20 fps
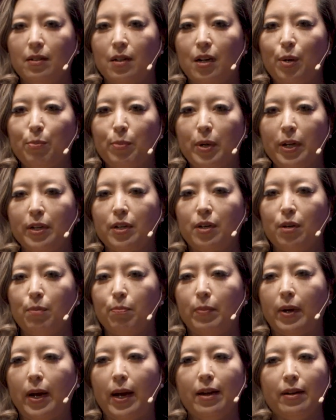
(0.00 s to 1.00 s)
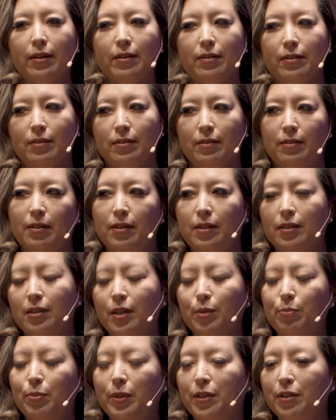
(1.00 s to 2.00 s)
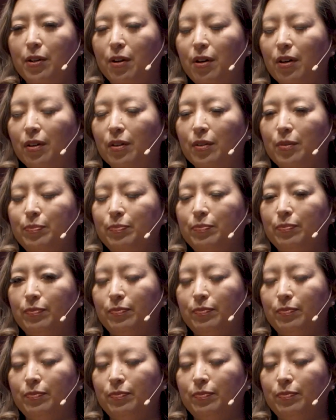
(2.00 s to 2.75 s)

I might come back and they'd be gone.